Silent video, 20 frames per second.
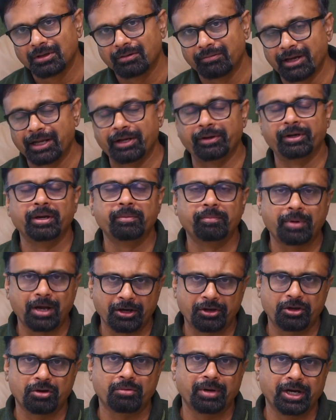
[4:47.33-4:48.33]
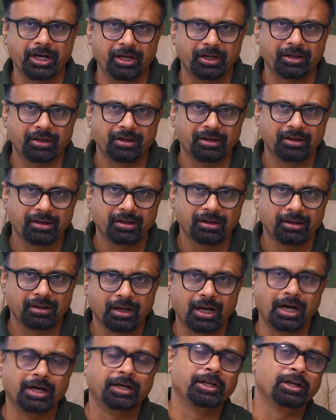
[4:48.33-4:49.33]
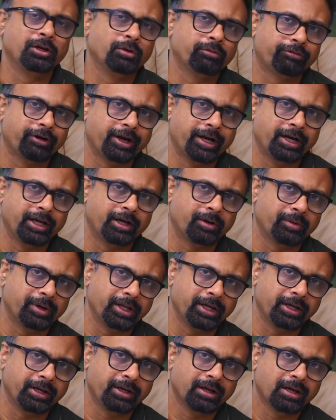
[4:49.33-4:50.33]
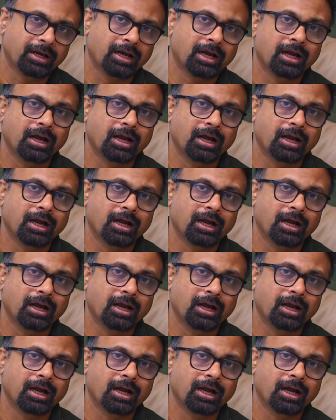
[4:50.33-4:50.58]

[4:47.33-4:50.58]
where you can park your money until you find equity